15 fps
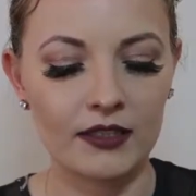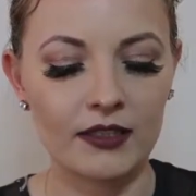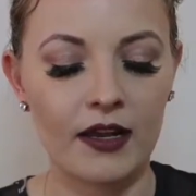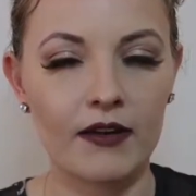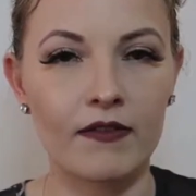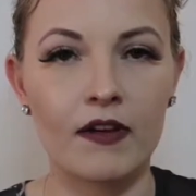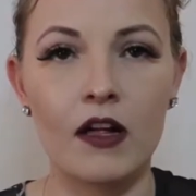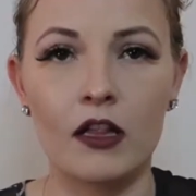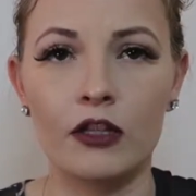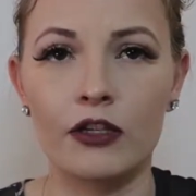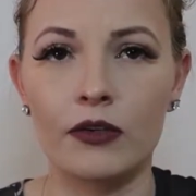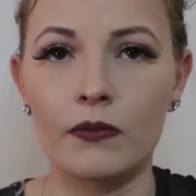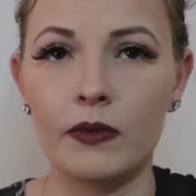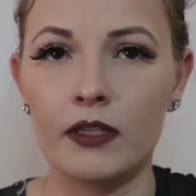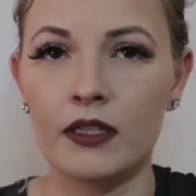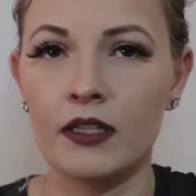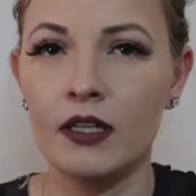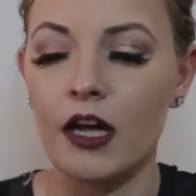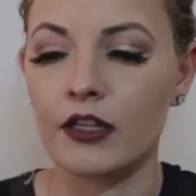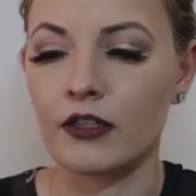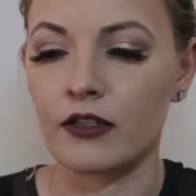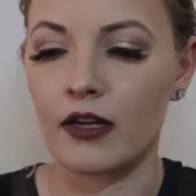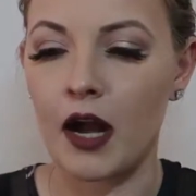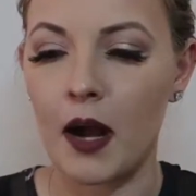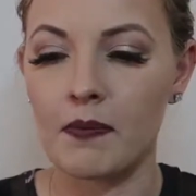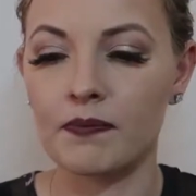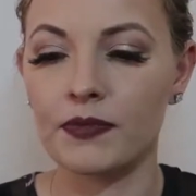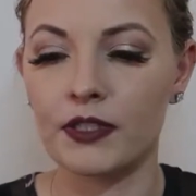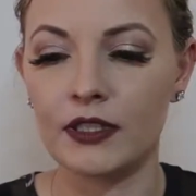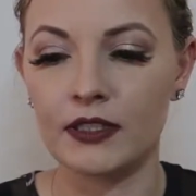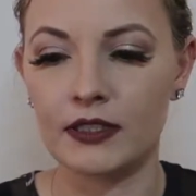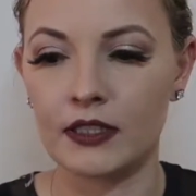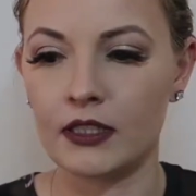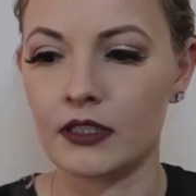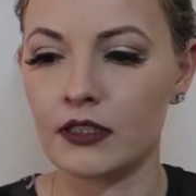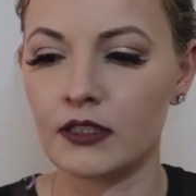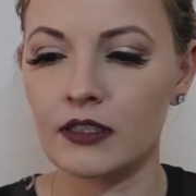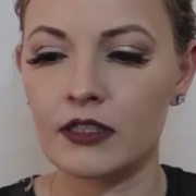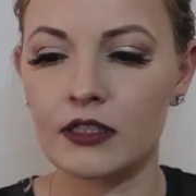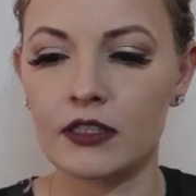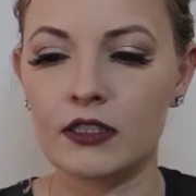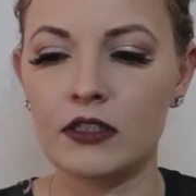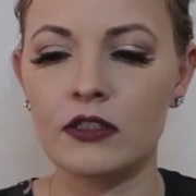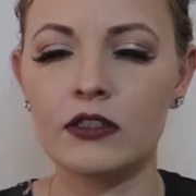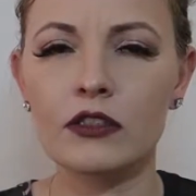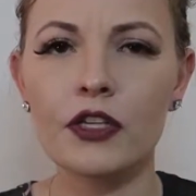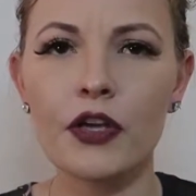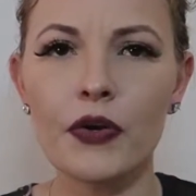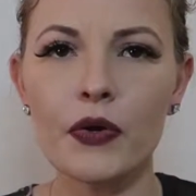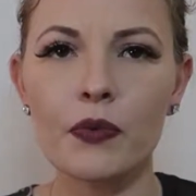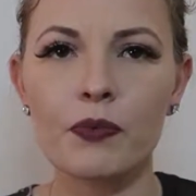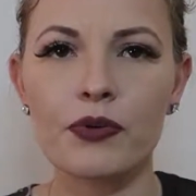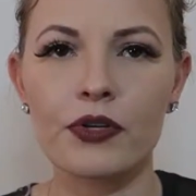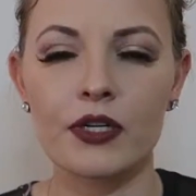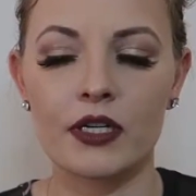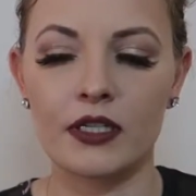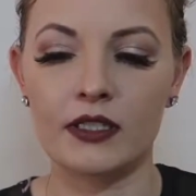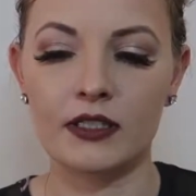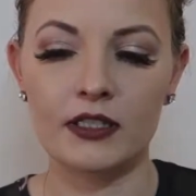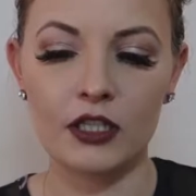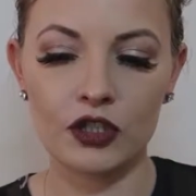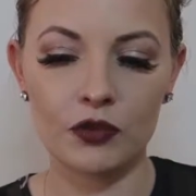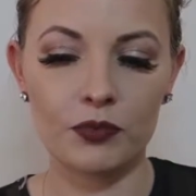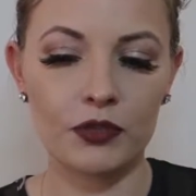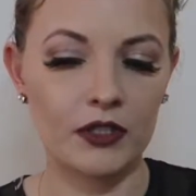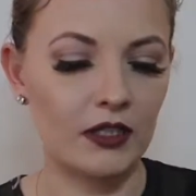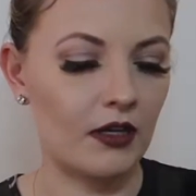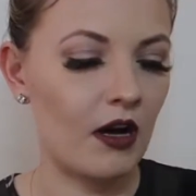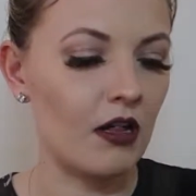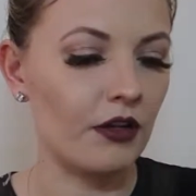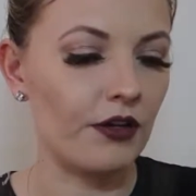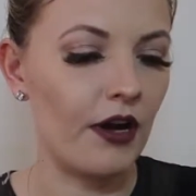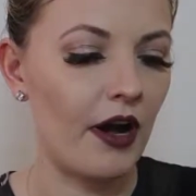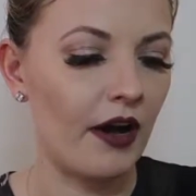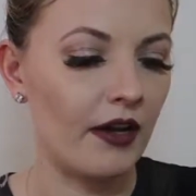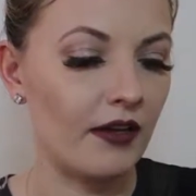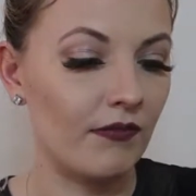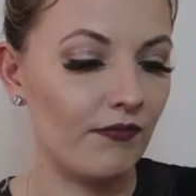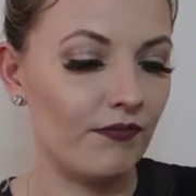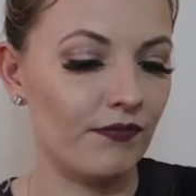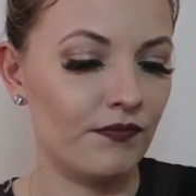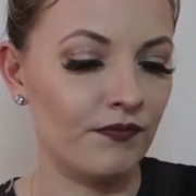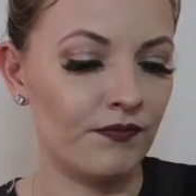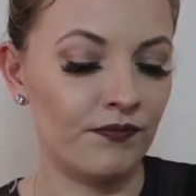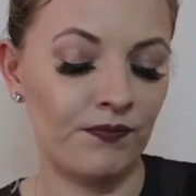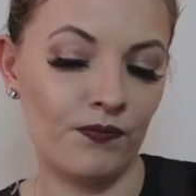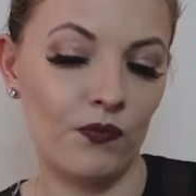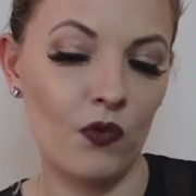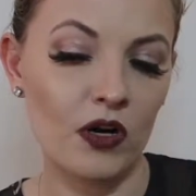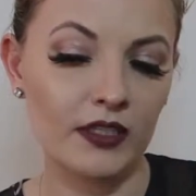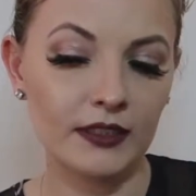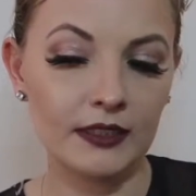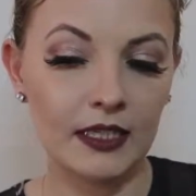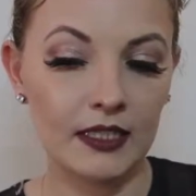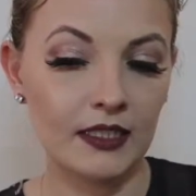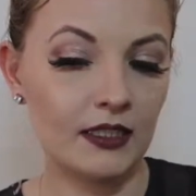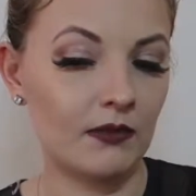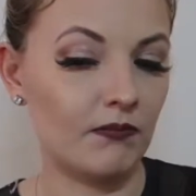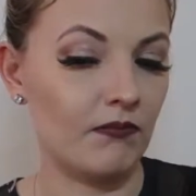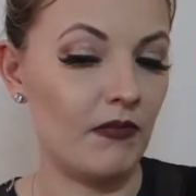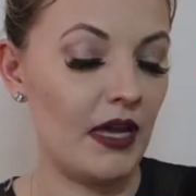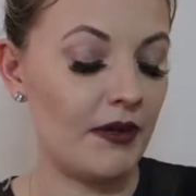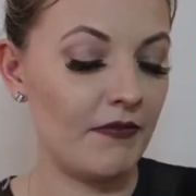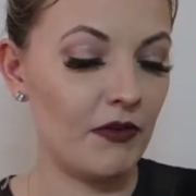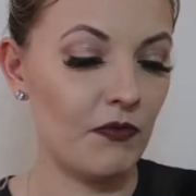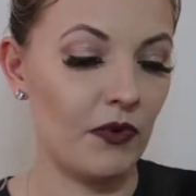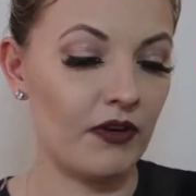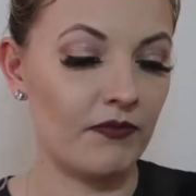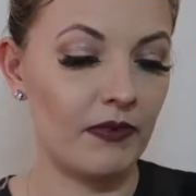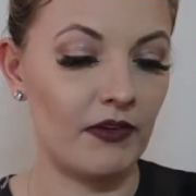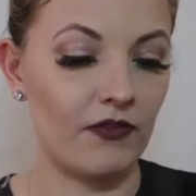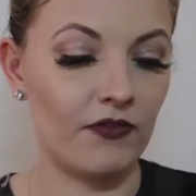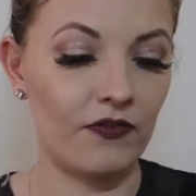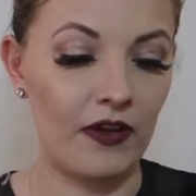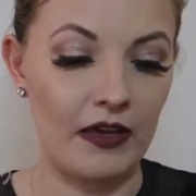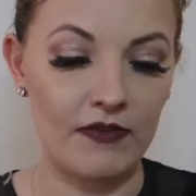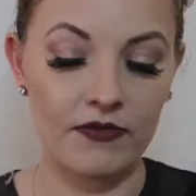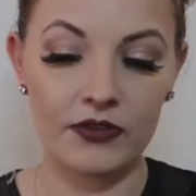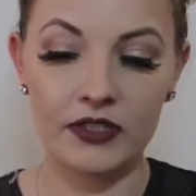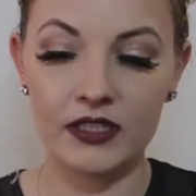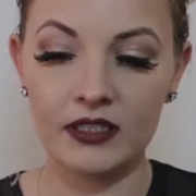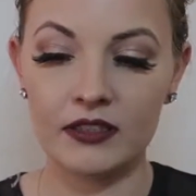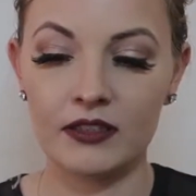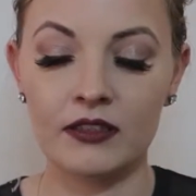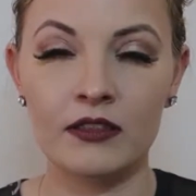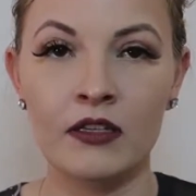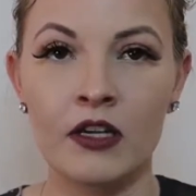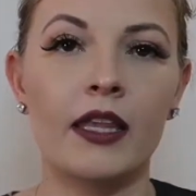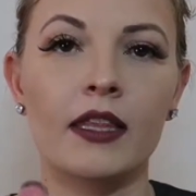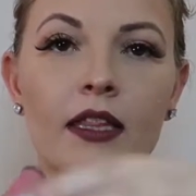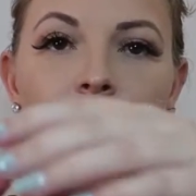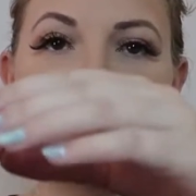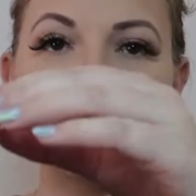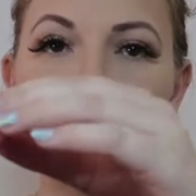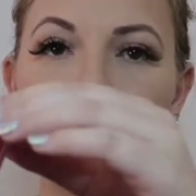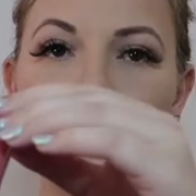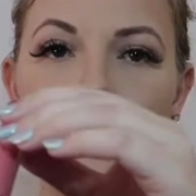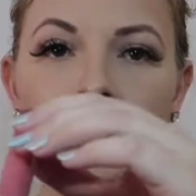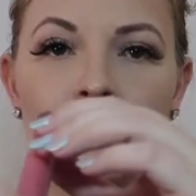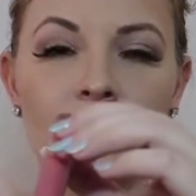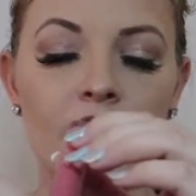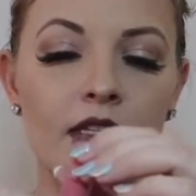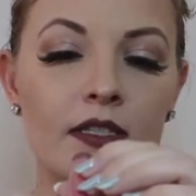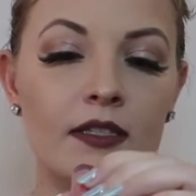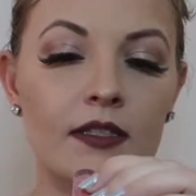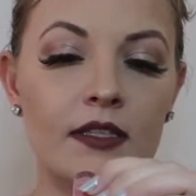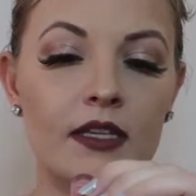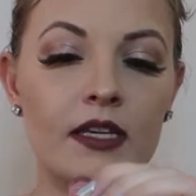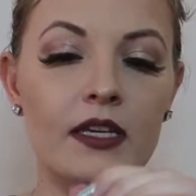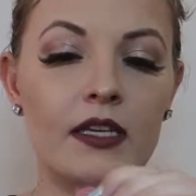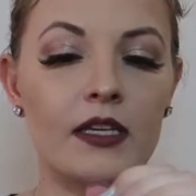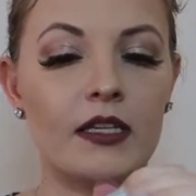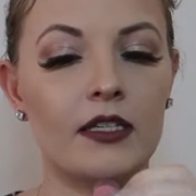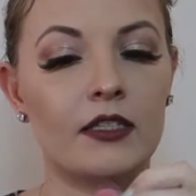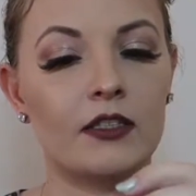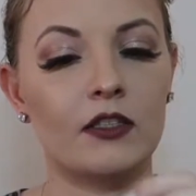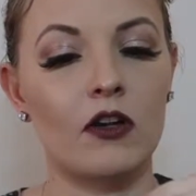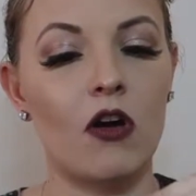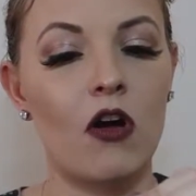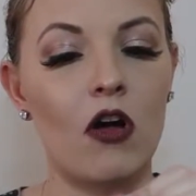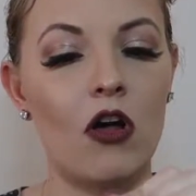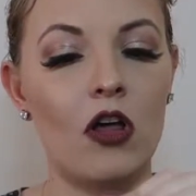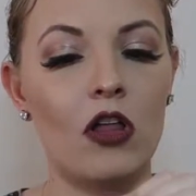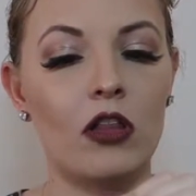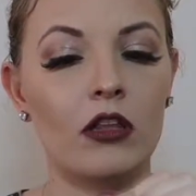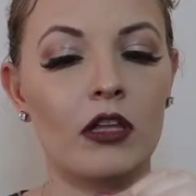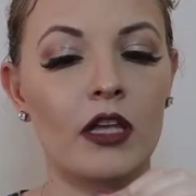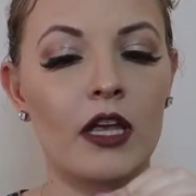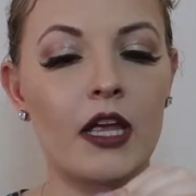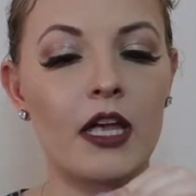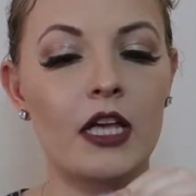this kind of color with other companies. Like this is so pretty, such a pretty color. I want to say this is maybe one of my favorites. And the last one, this is called